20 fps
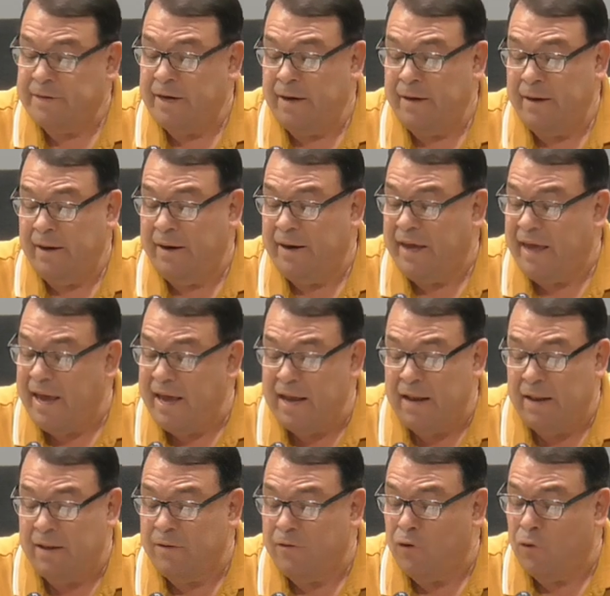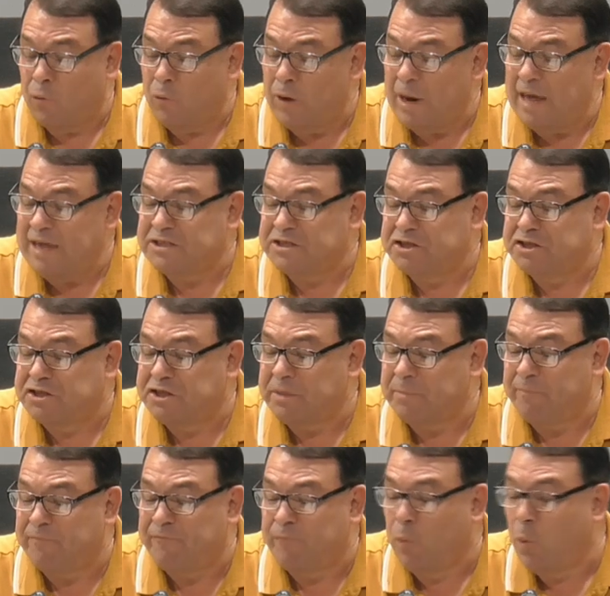and again, your relationship
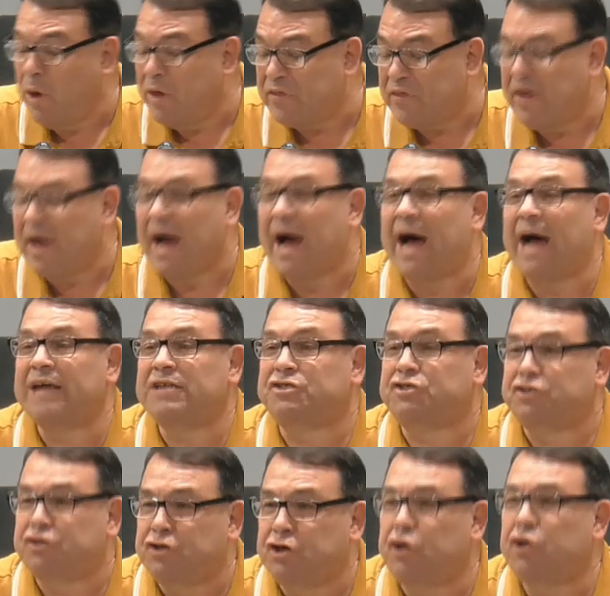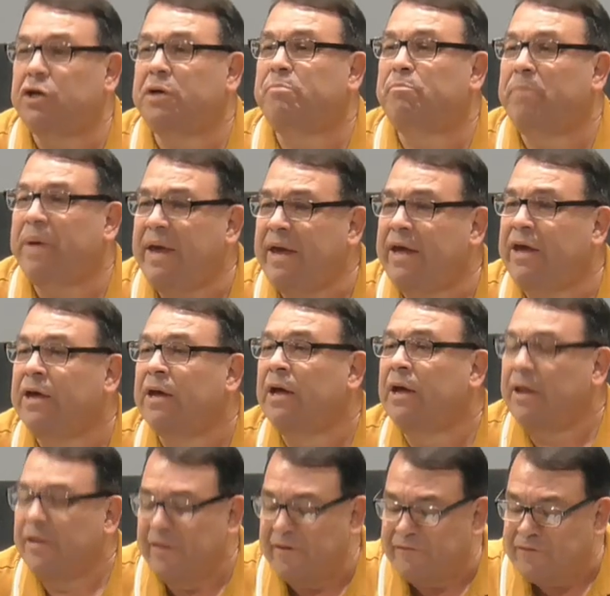with God should be
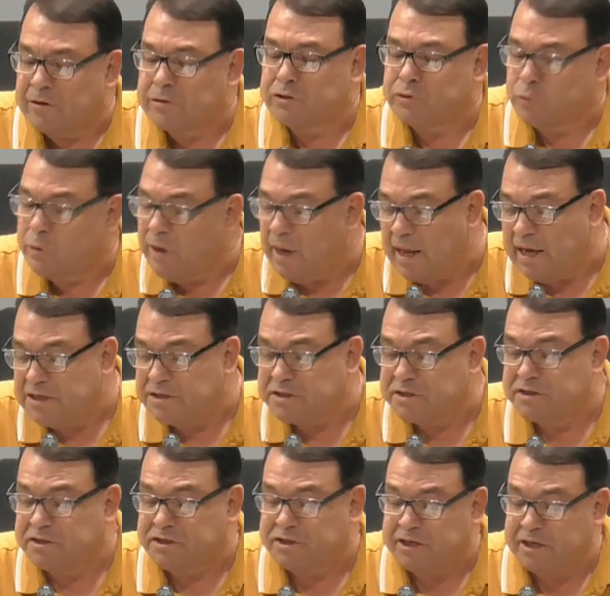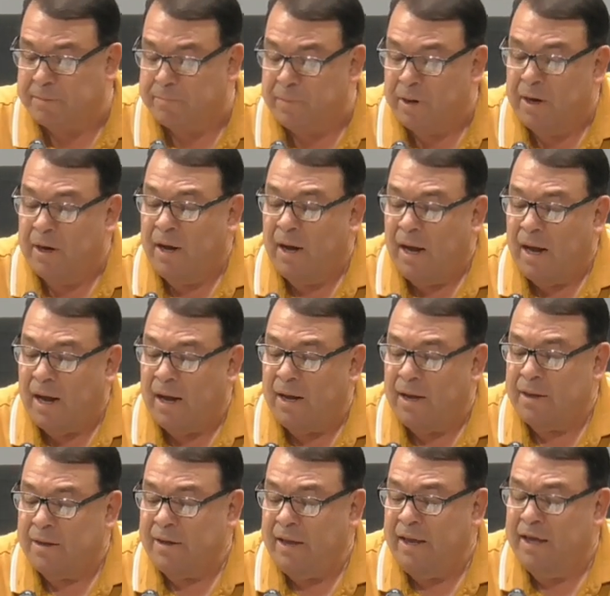the first relationship uh,
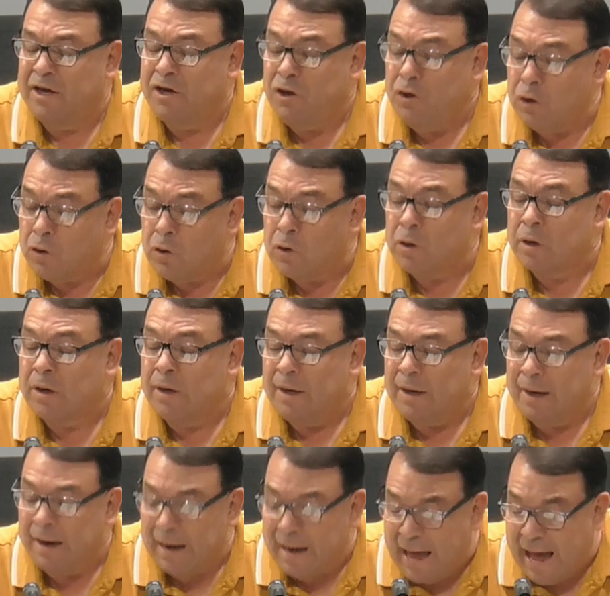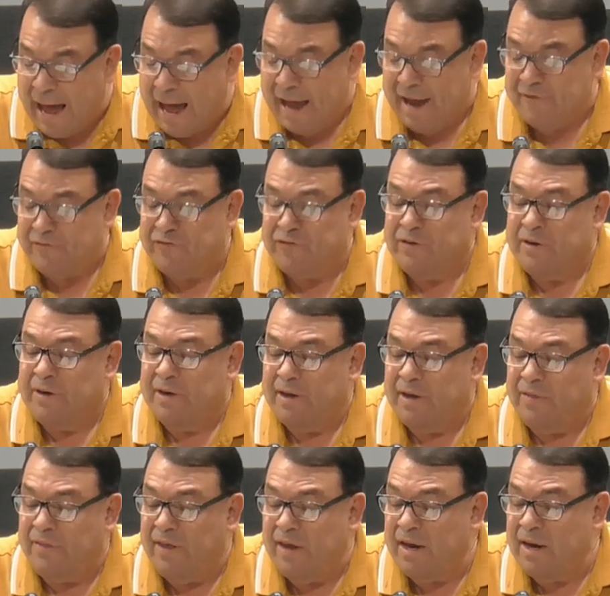in your life.
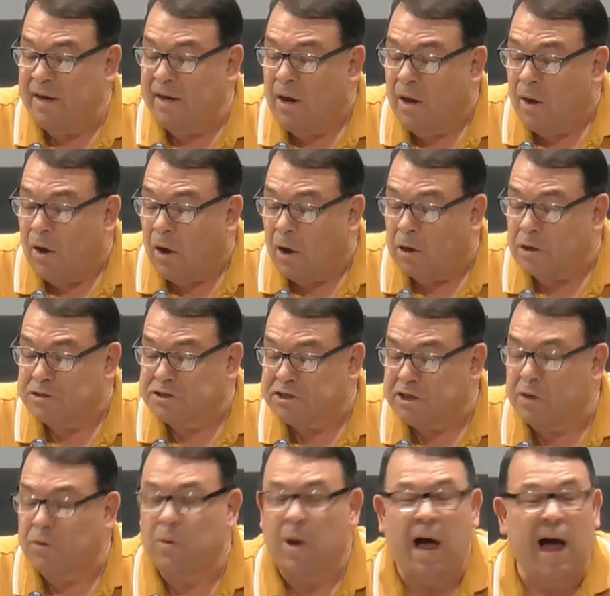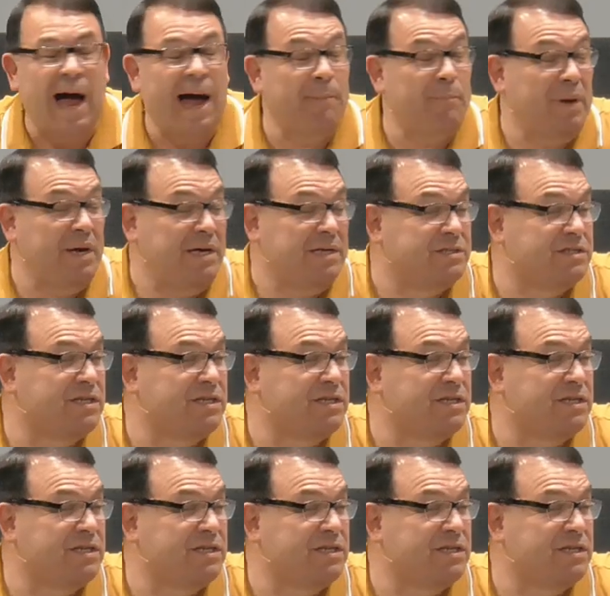And then also hobbies.